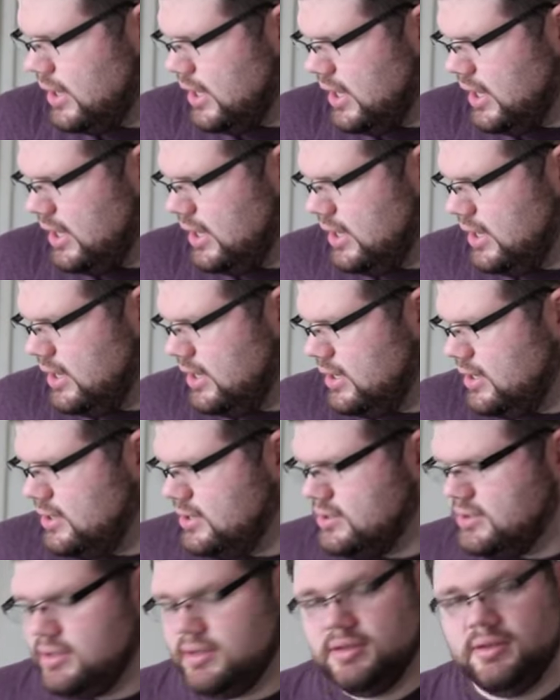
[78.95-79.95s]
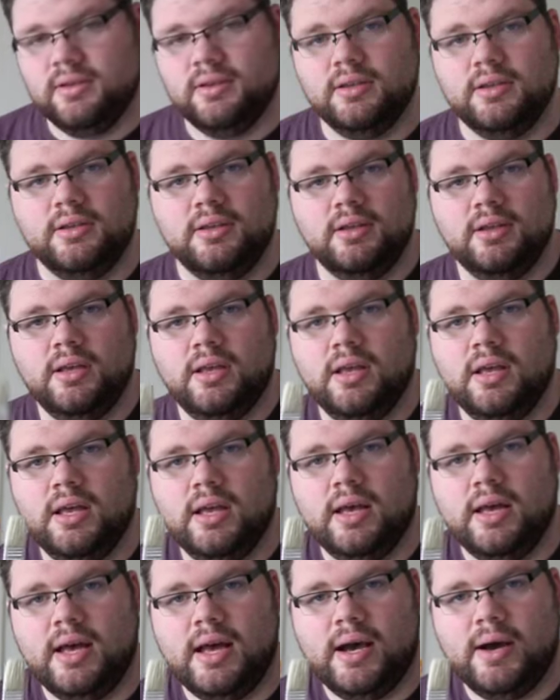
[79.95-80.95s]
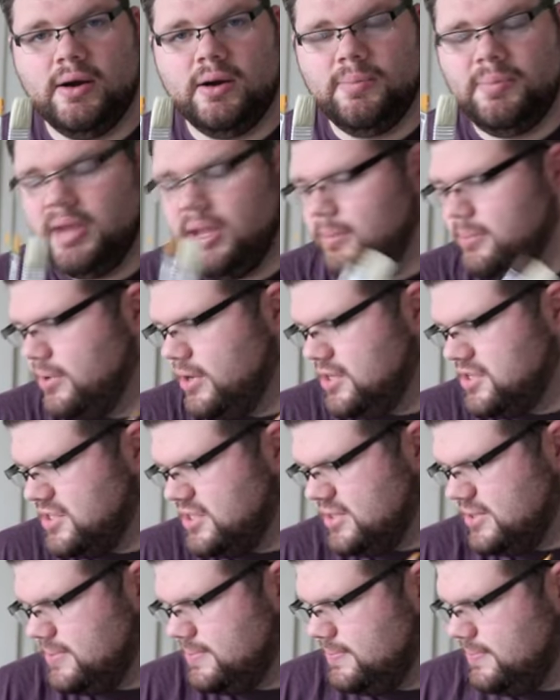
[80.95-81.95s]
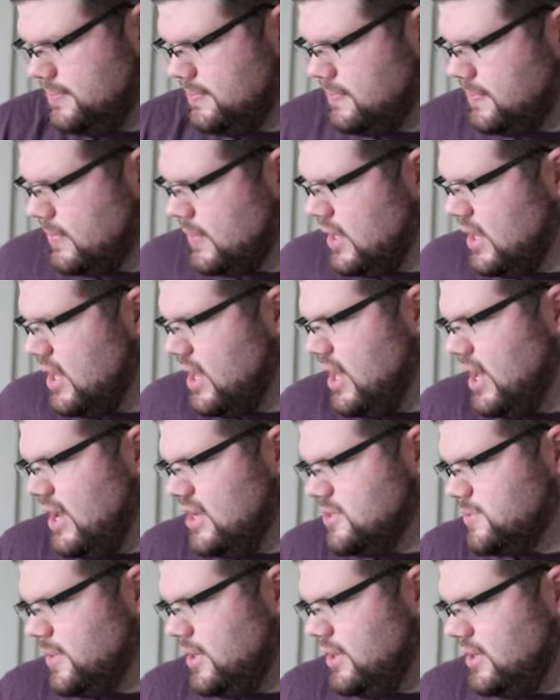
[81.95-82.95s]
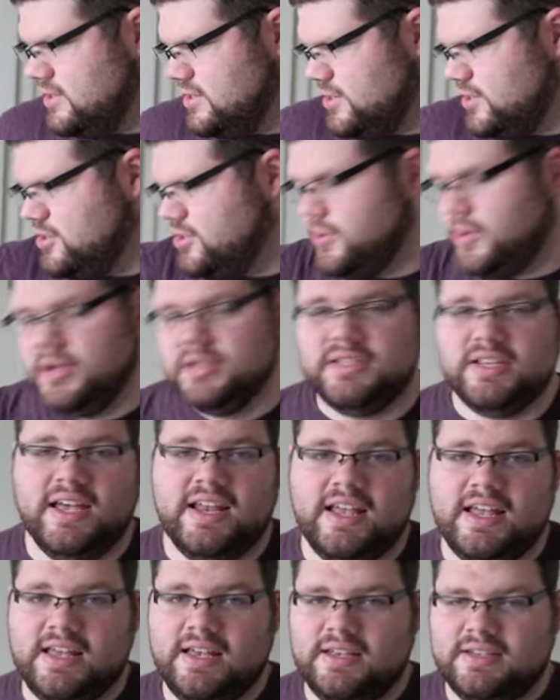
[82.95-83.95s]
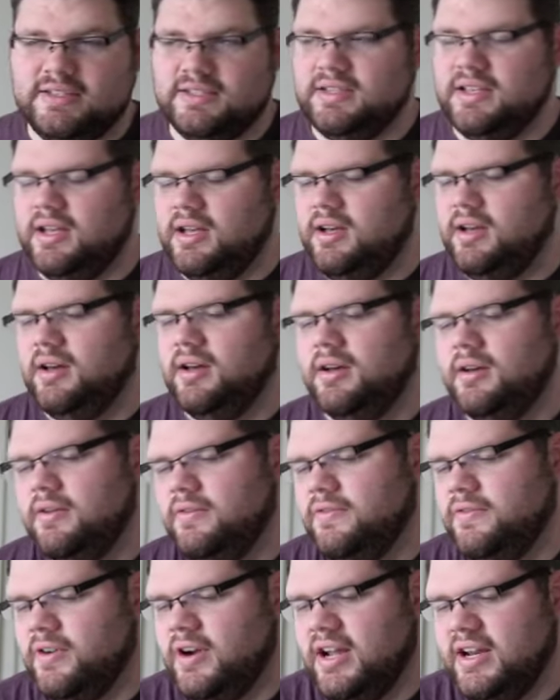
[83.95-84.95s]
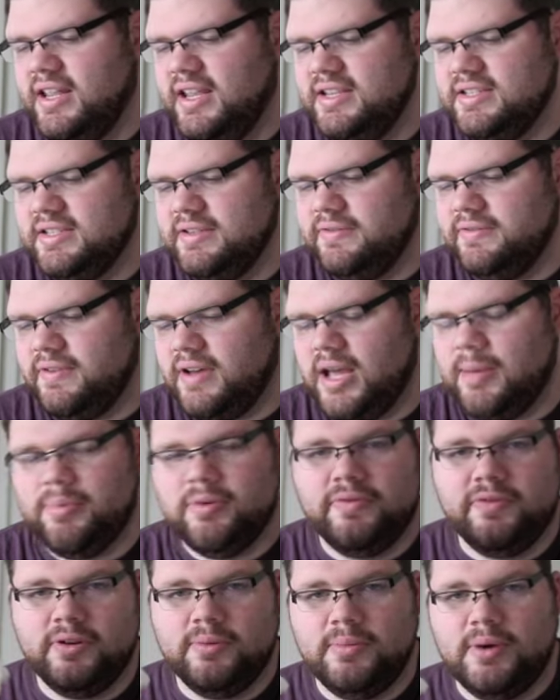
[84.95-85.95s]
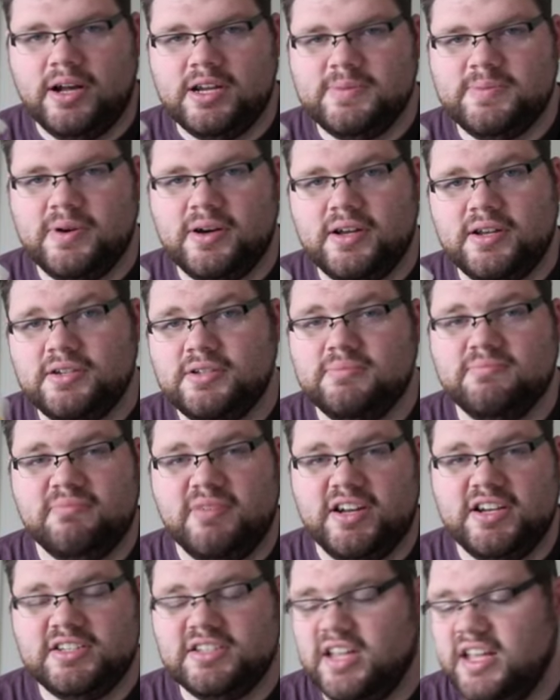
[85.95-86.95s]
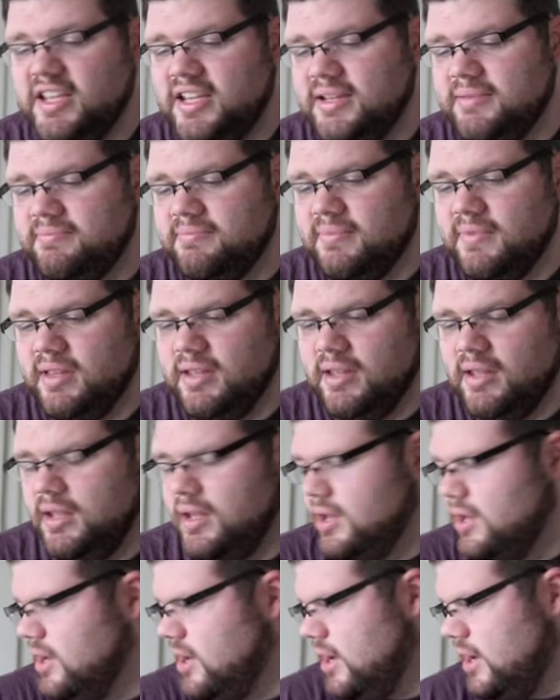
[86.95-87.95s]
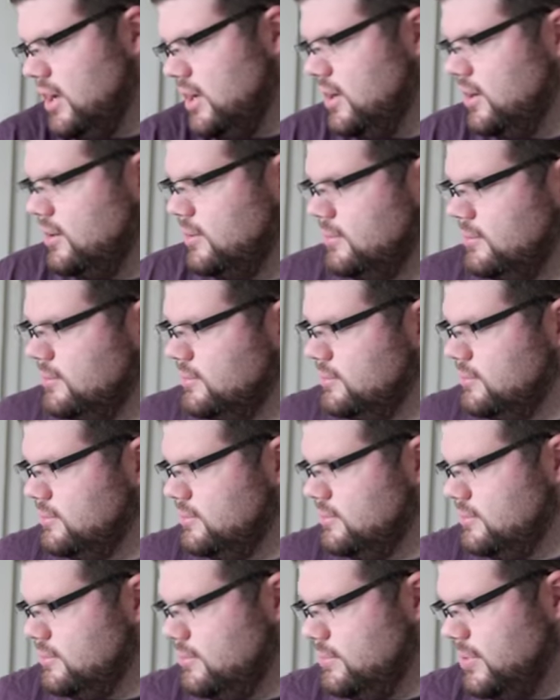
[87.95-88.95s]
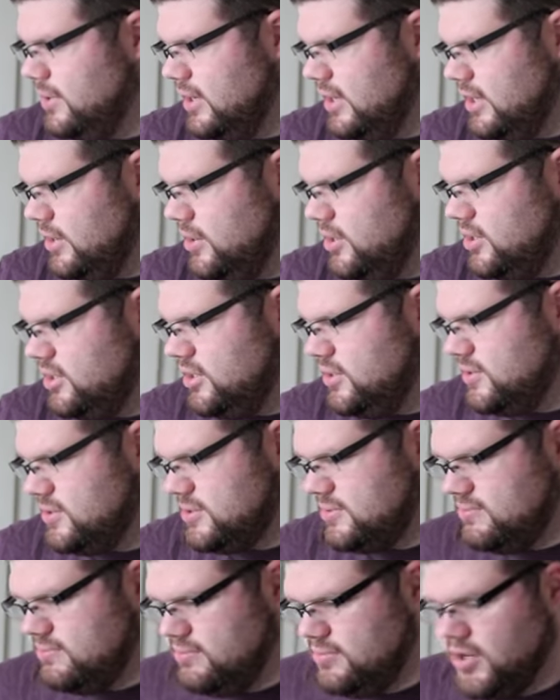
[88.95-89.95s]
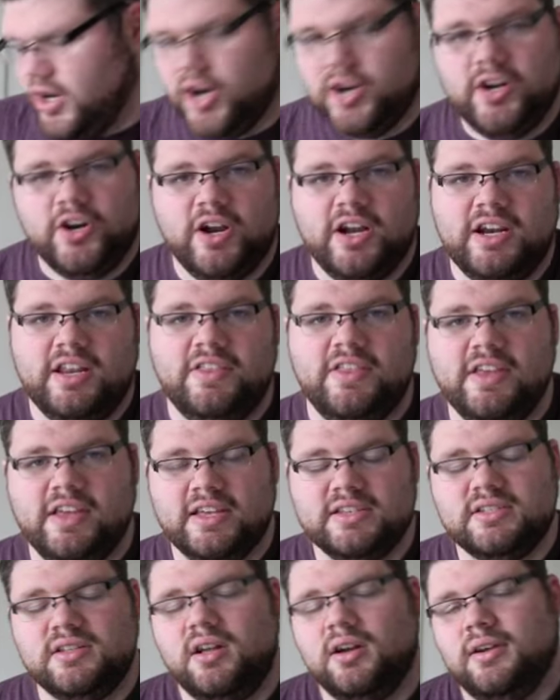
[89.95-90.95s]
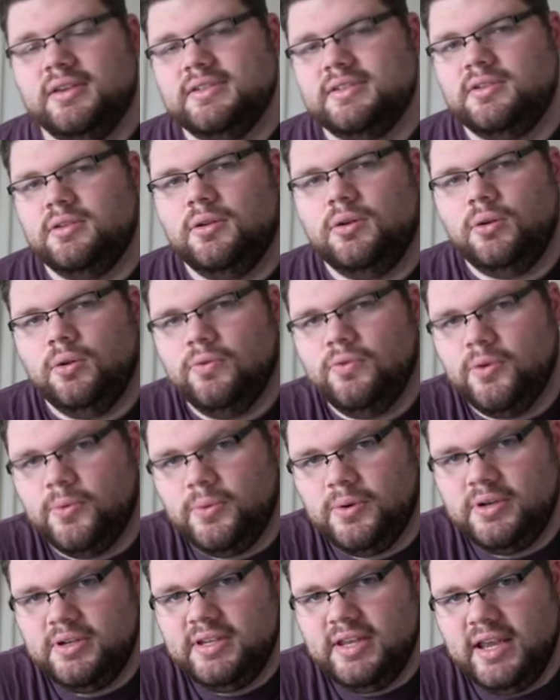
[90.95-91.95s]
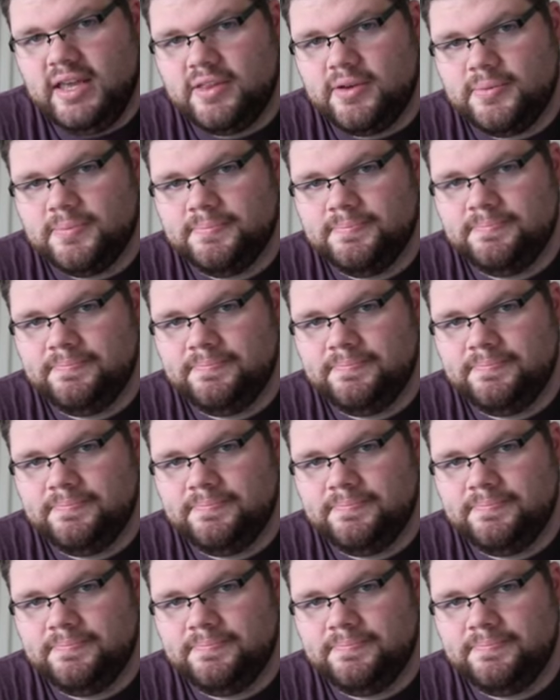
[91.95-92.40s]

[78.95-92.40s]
And our paint brushes, as well as your choice as for adhesive. I prefer Mod Podge. I just like it. But you can use darn near anything as long as it'll hold the wood together.